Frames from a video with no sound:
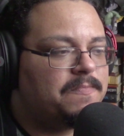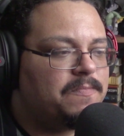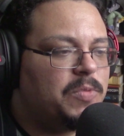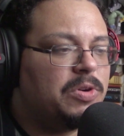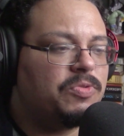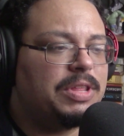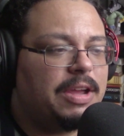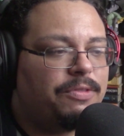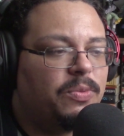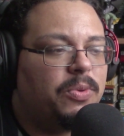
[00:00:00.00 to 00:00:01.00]
We don't really
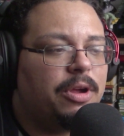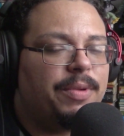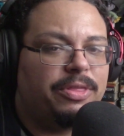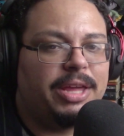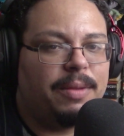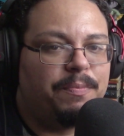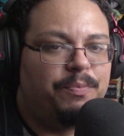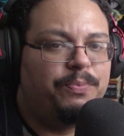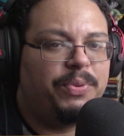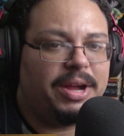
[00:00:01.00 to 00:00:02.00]
have to worry about that,
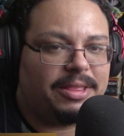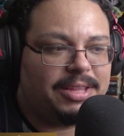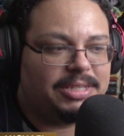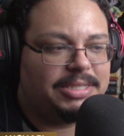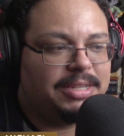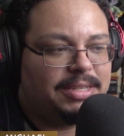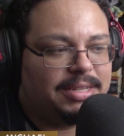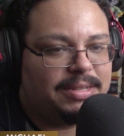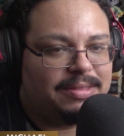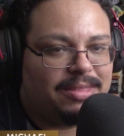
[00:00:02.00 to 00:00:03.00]
but there's
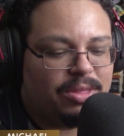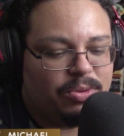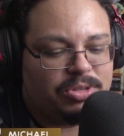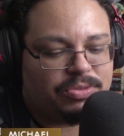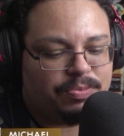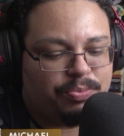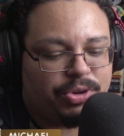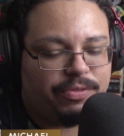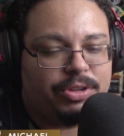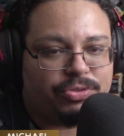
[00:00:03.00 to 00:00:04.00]
still those
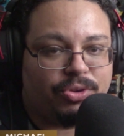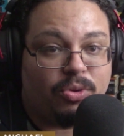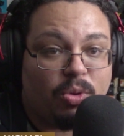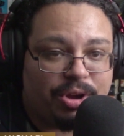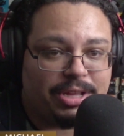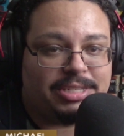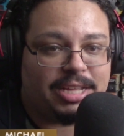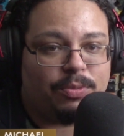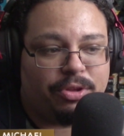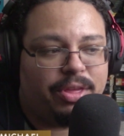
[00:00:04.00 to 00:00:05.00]
previous recordings
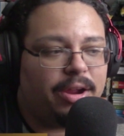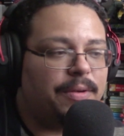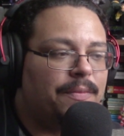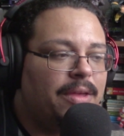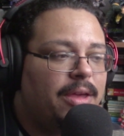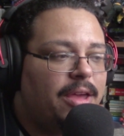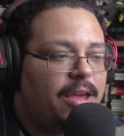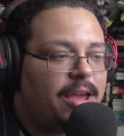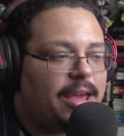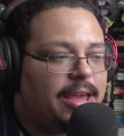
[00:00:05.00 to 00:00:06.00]
that were there,
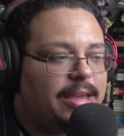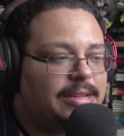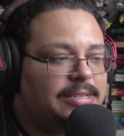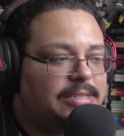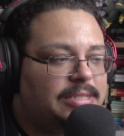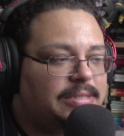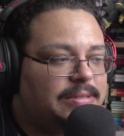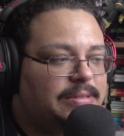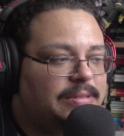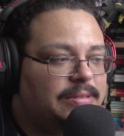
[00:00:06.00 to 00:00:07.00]
and
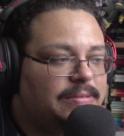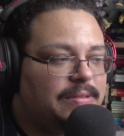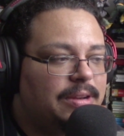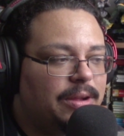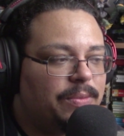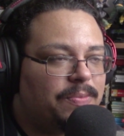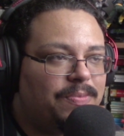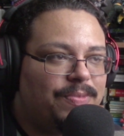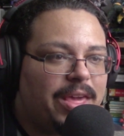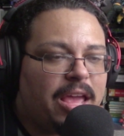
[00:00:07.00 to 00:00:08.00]

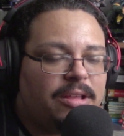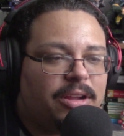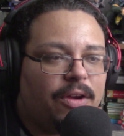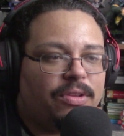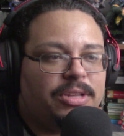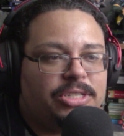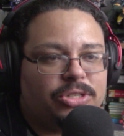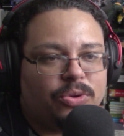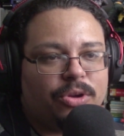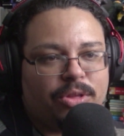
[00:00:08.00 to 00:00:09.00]
they currently
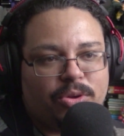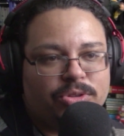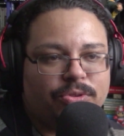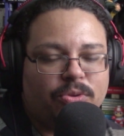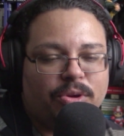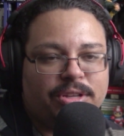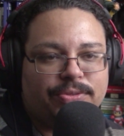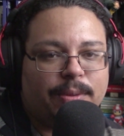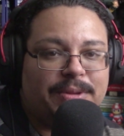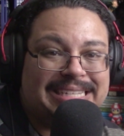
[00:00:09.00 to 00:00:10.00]
store those recordings
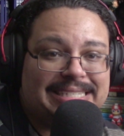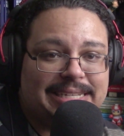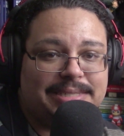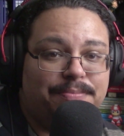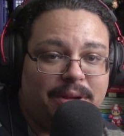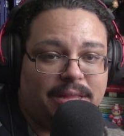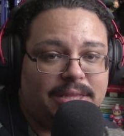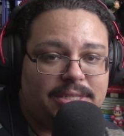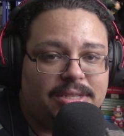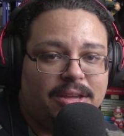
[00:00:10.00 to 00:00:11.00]
for up to 6
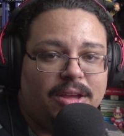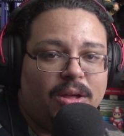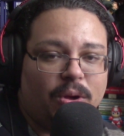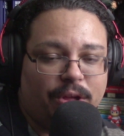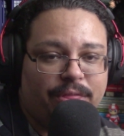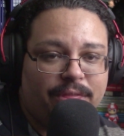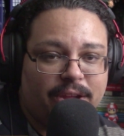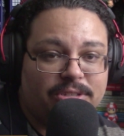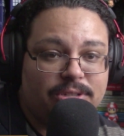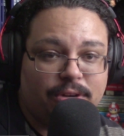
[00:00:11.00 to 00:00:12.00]
months on
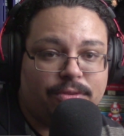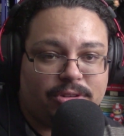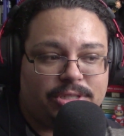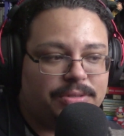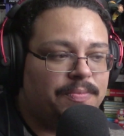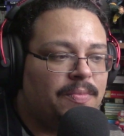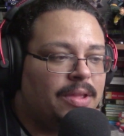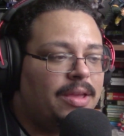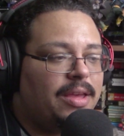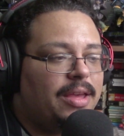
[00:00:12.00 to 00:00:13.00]
their servers,
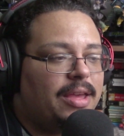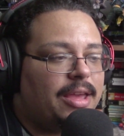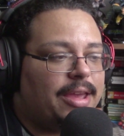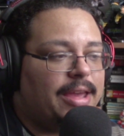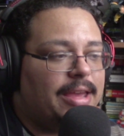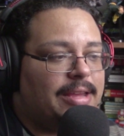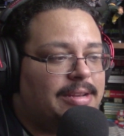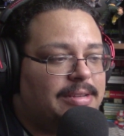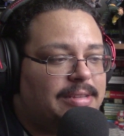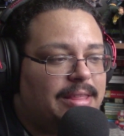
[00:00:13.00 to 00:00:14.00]

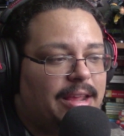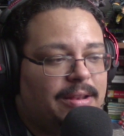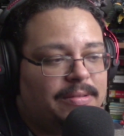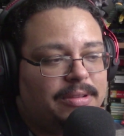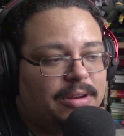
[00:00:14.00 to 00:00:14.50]
and then